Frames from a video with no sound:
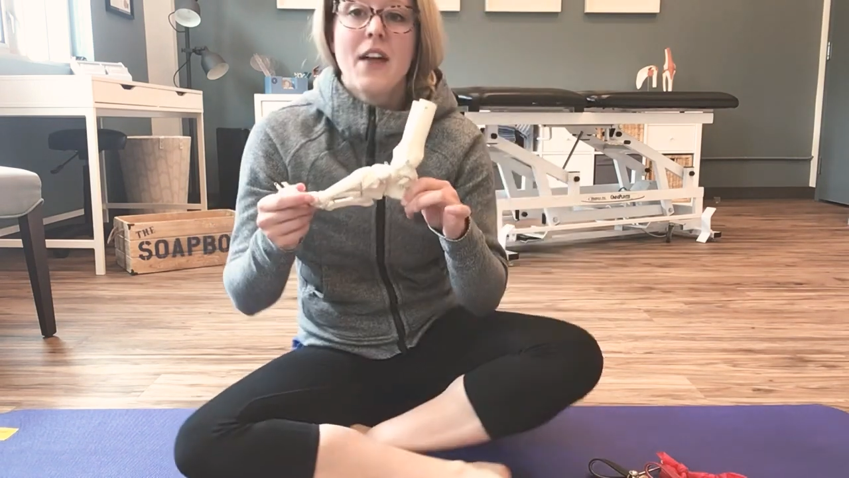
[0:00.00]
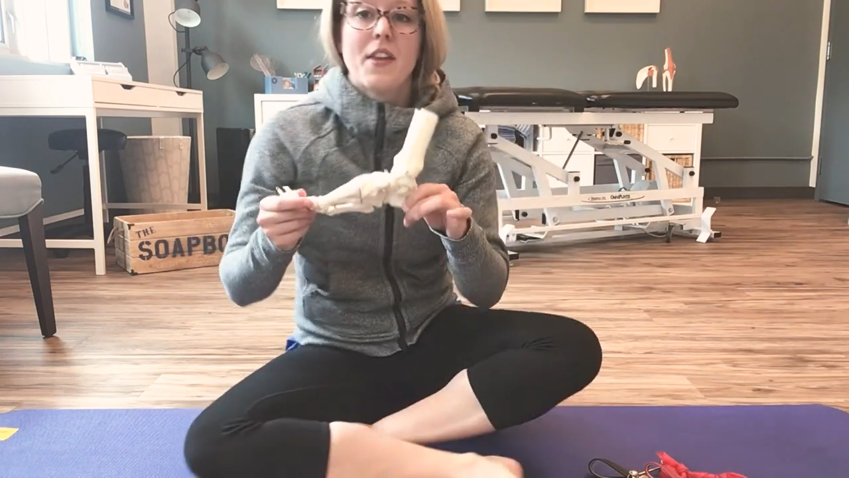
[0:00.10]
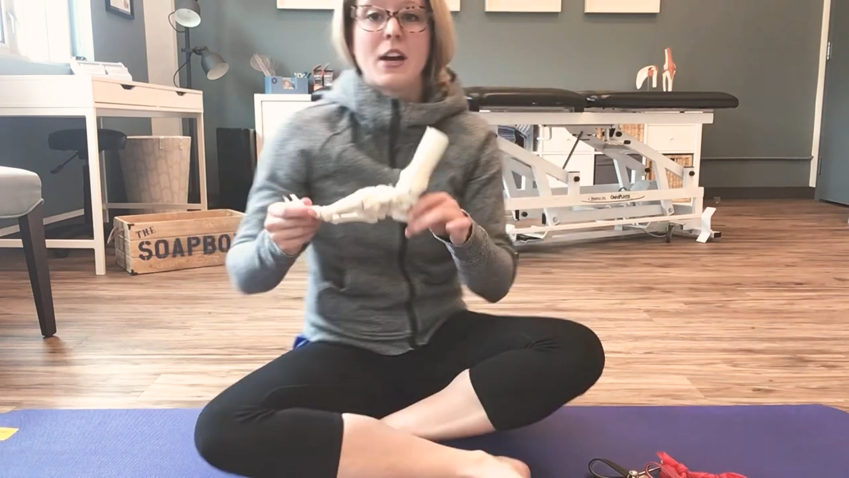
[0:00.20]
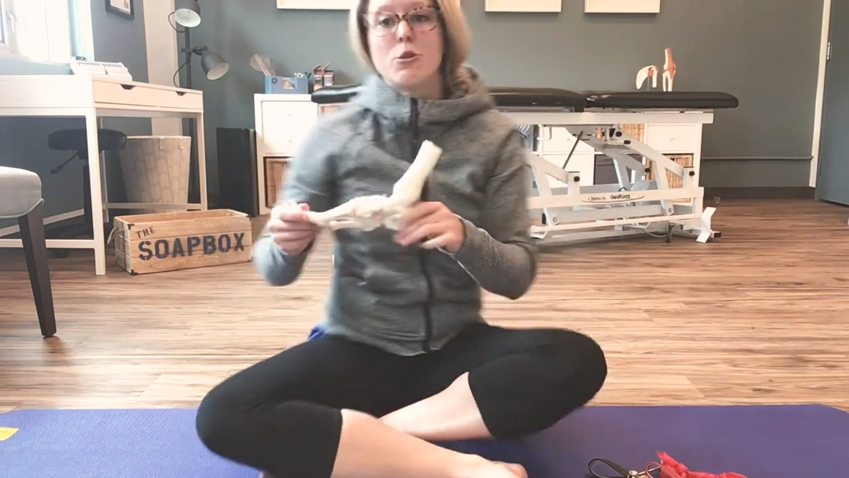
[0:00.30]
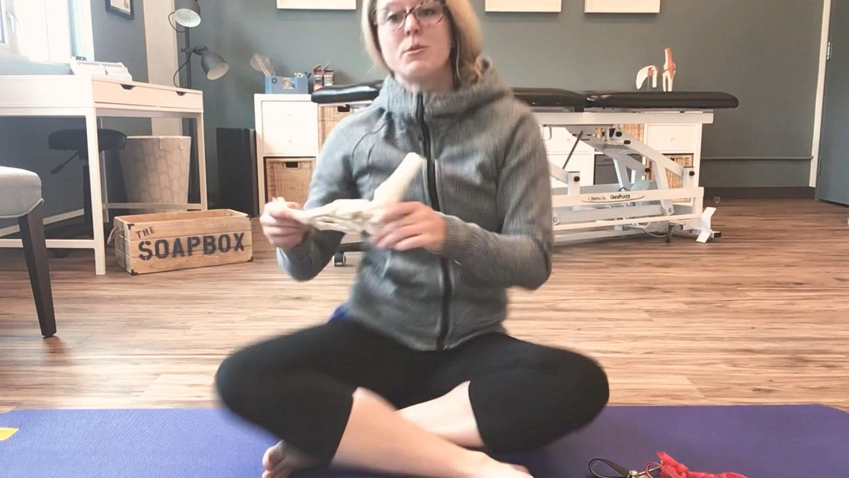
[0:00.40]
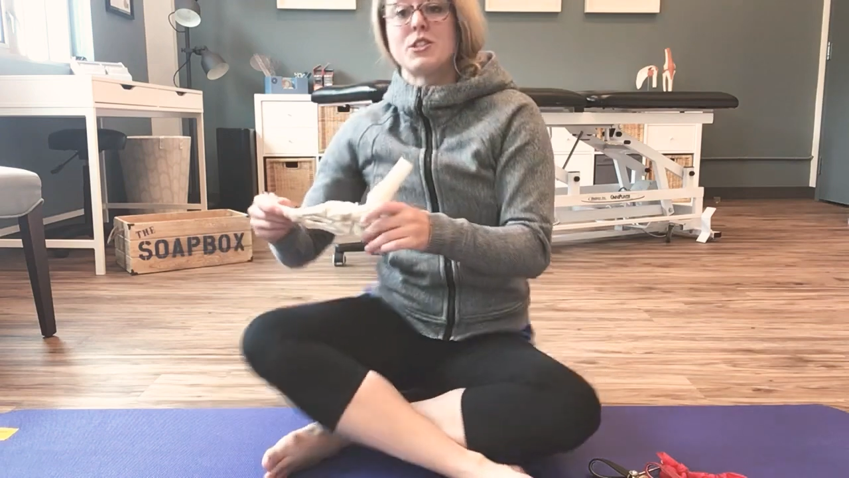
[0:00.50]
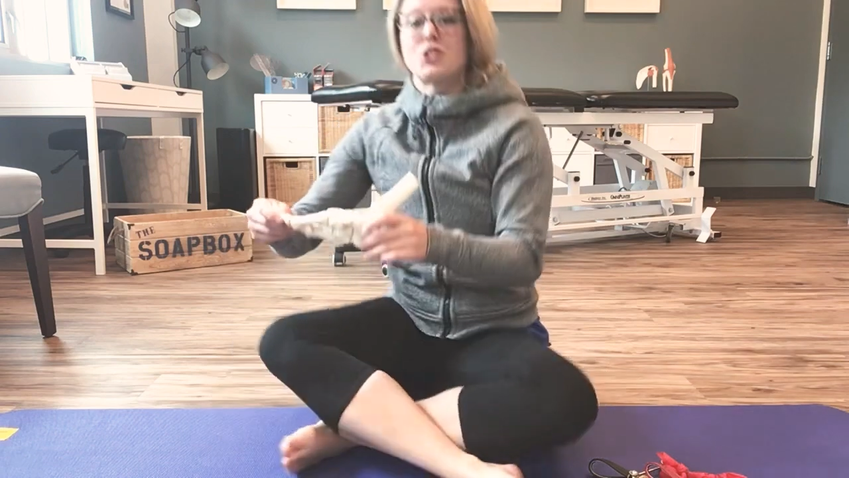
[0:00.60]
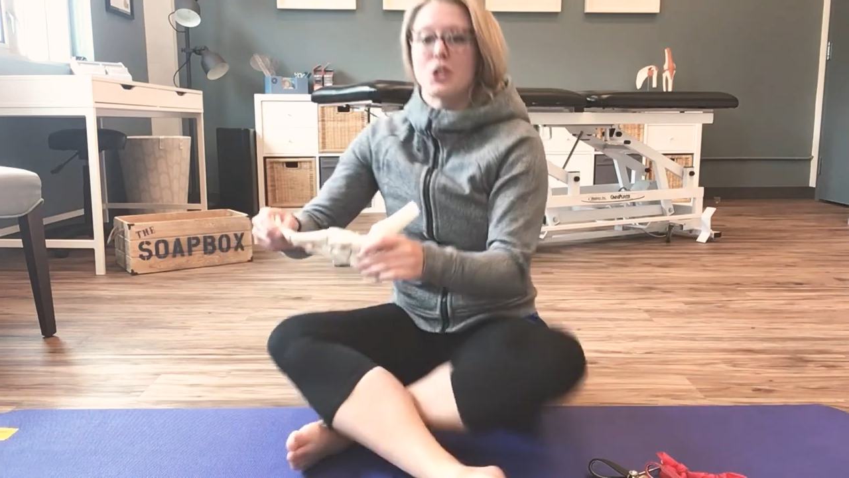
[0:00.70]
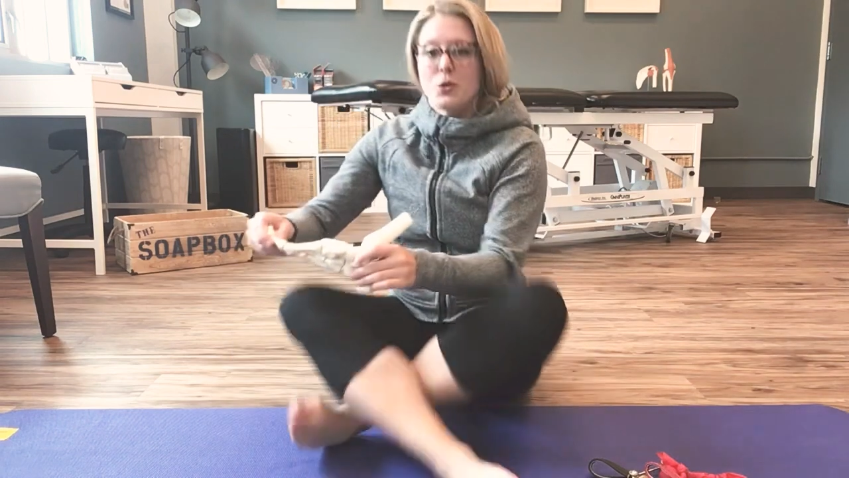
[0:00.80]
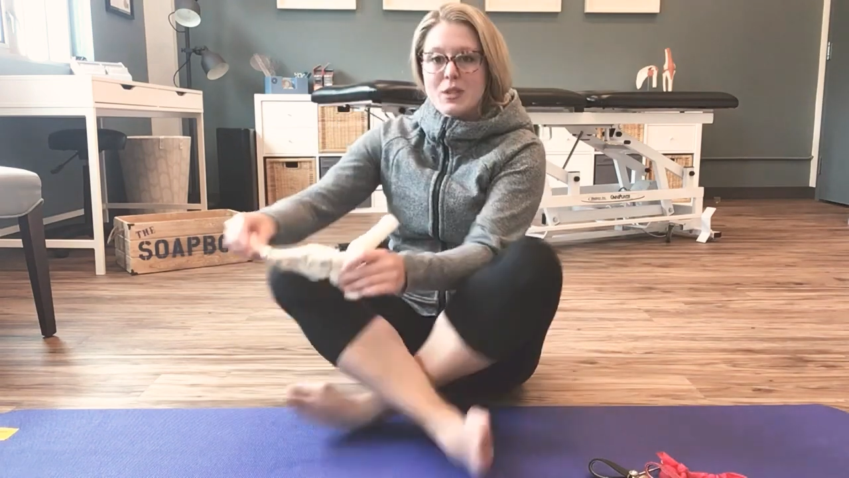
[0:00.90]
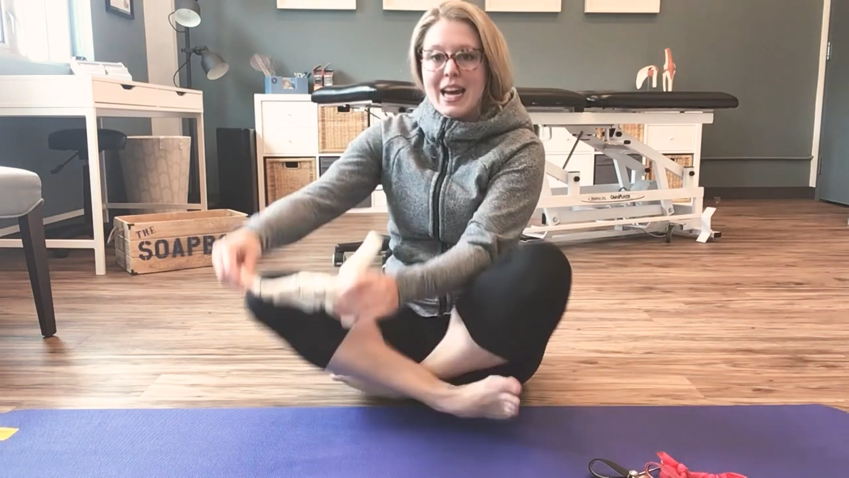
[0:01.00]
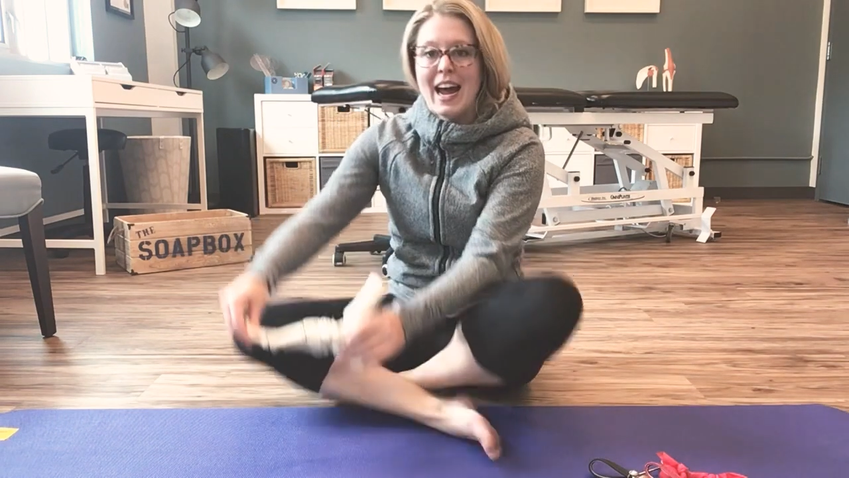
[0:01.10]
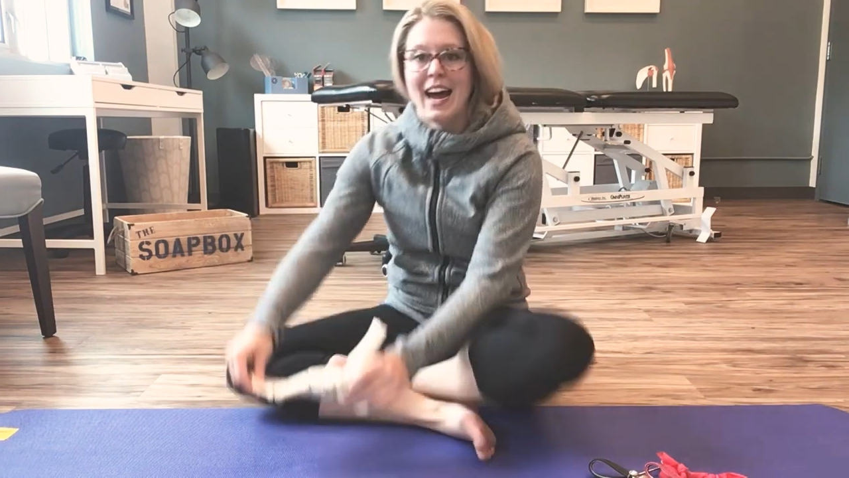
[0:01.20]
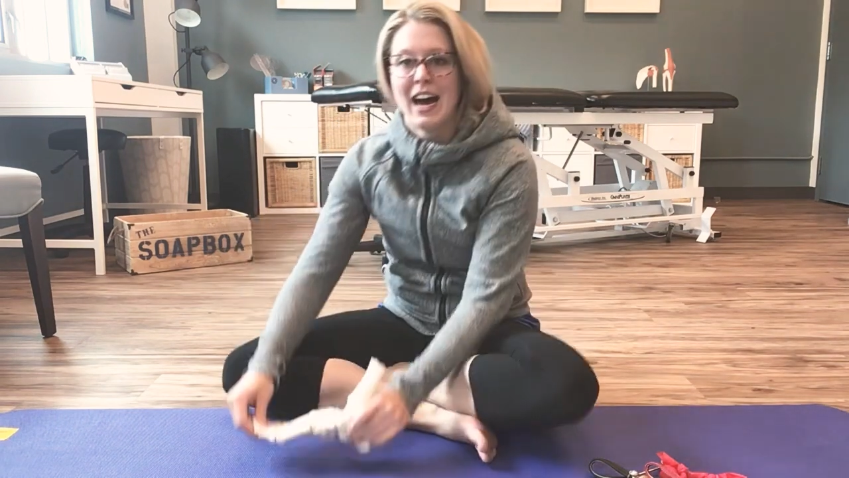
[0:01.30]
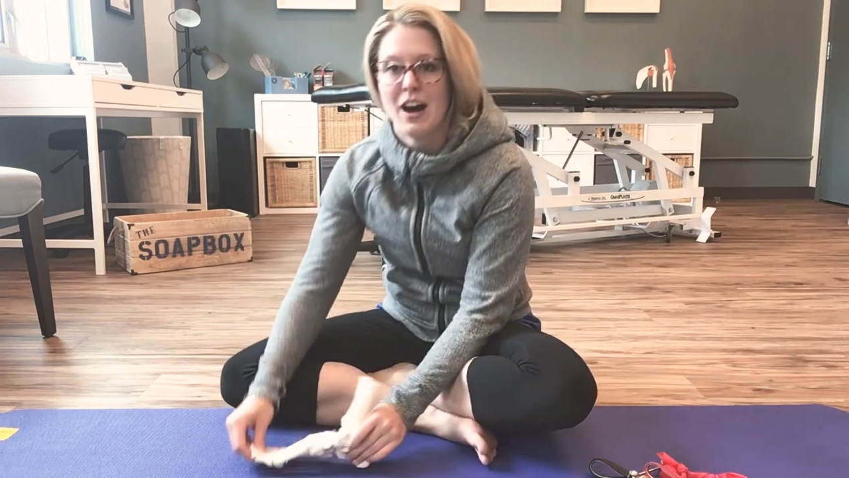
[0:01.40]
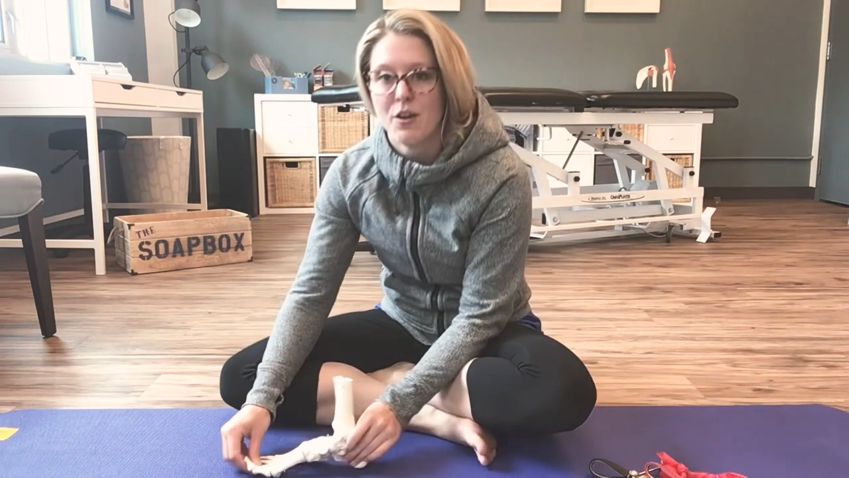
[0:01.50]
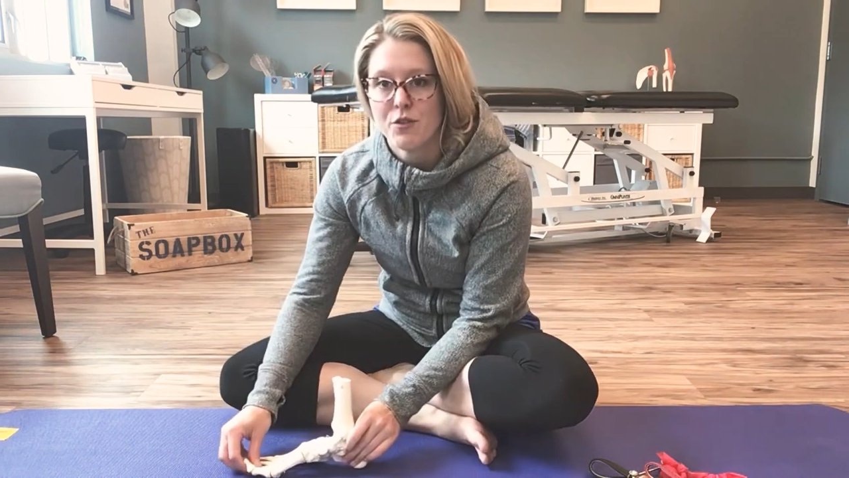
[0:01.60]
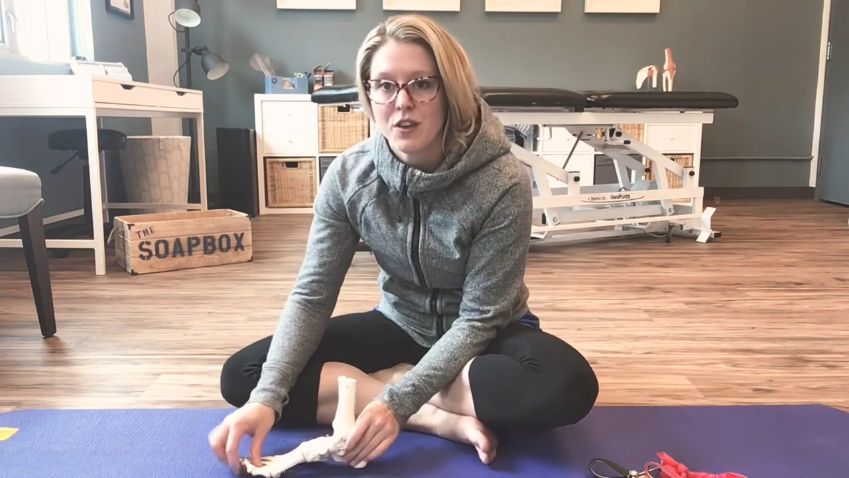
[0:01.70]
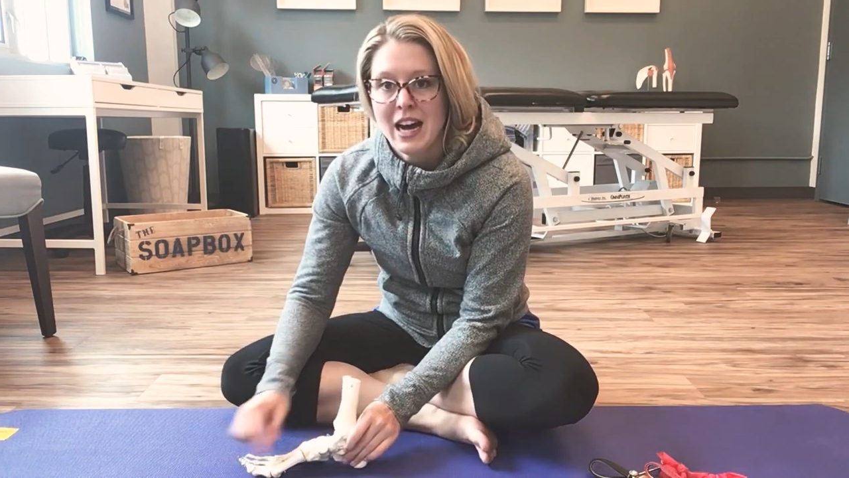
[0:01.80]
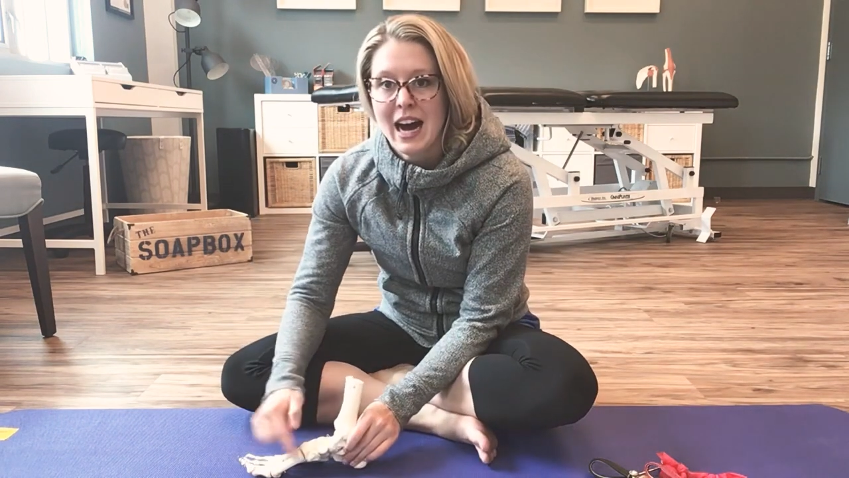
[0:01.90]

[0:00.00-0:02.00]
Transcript: they almost don't have